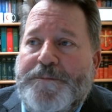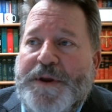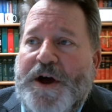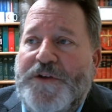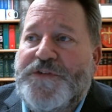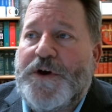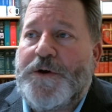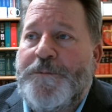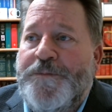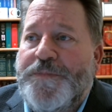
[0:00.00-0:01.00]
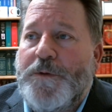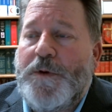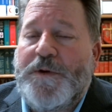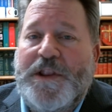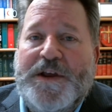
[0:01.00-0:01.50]
But also,
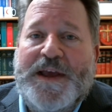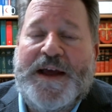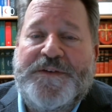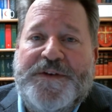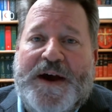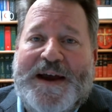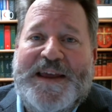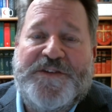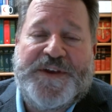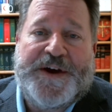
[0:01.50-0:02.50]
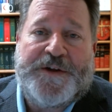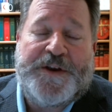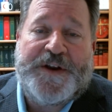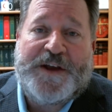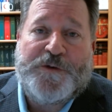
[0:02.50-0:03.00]
we want to look at IHL,
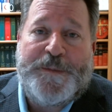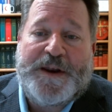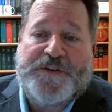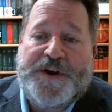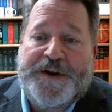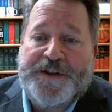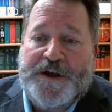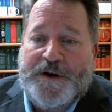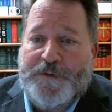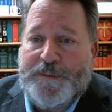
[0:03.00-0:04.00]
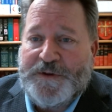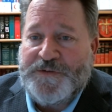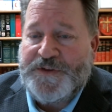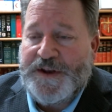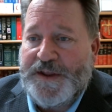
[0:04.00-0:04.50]
International Humanitarian Law. We've been
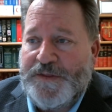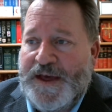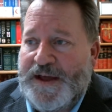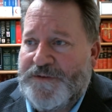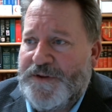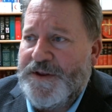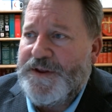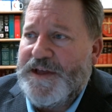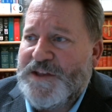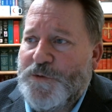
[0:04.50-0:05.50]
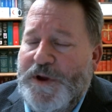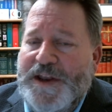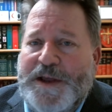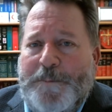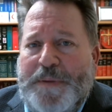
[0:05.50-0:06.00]
studying that as a way
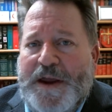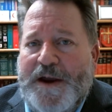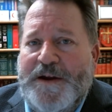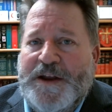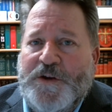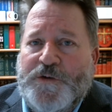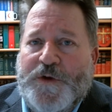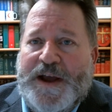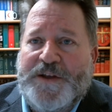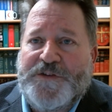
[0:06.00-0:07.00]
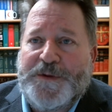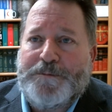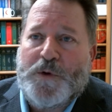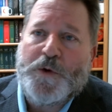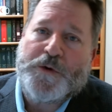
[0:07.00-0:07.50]
to compare and contrast the
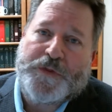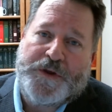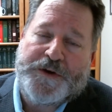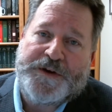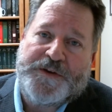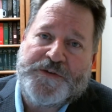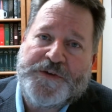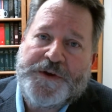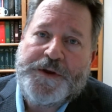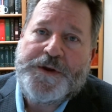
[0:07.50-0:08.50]
moral theories